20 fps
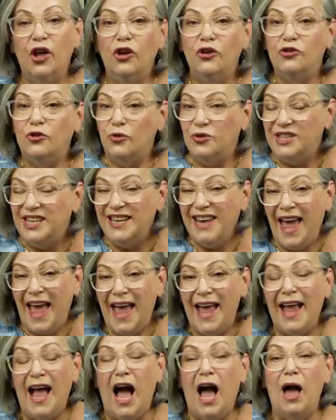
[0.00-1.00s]
So
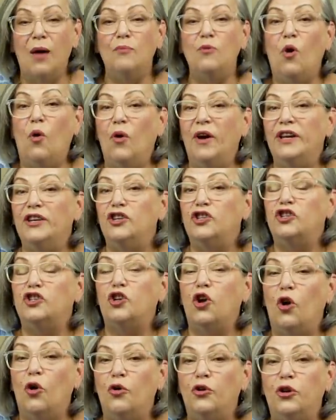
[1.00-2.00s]
today I'm going to
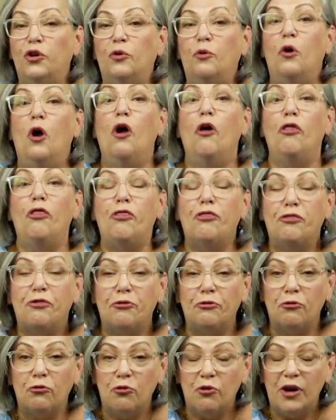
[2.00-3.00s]
show you
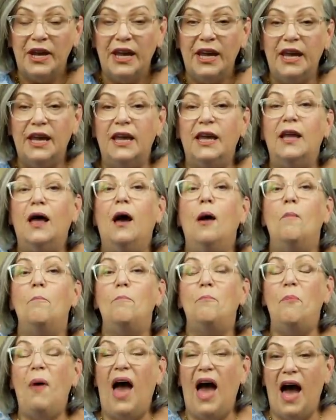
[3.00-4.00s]
three
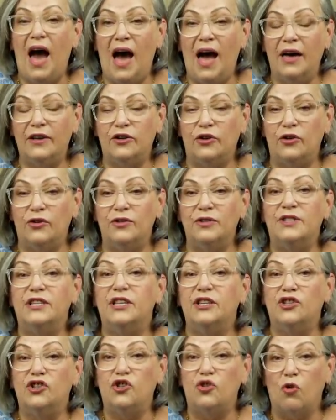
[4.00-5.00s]
patterns,
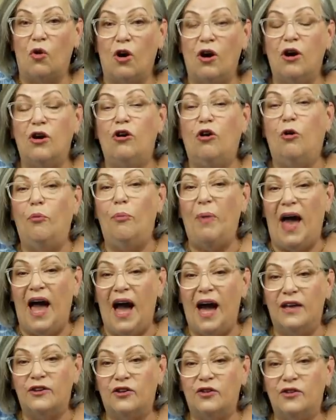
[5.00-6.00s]
historical
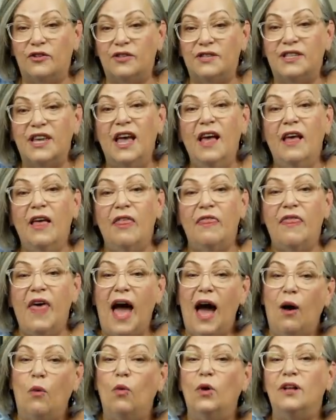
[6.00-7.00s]
patterns,
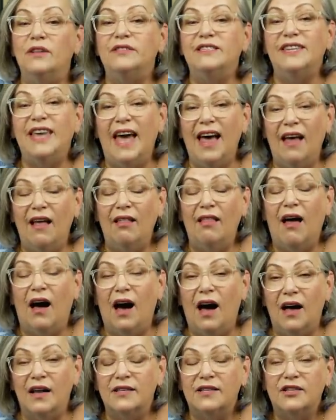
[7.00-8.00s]
that will tell
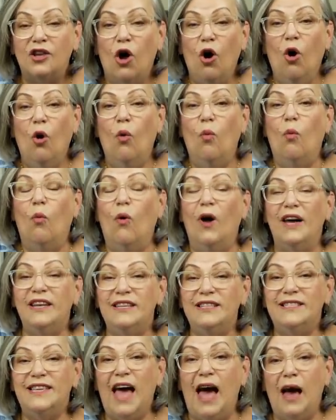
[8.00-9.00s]
us what
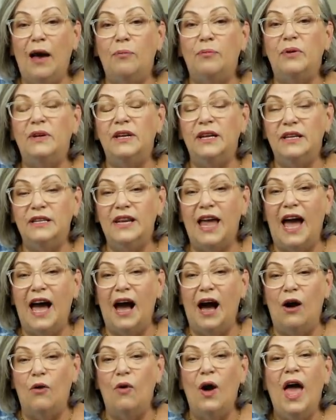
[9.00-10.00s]
is happening
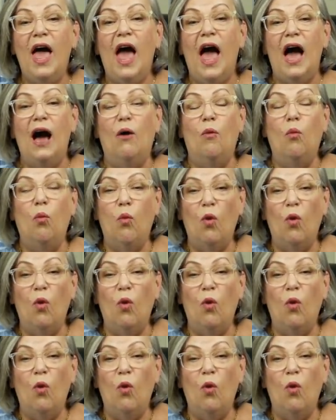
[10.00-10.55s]
now and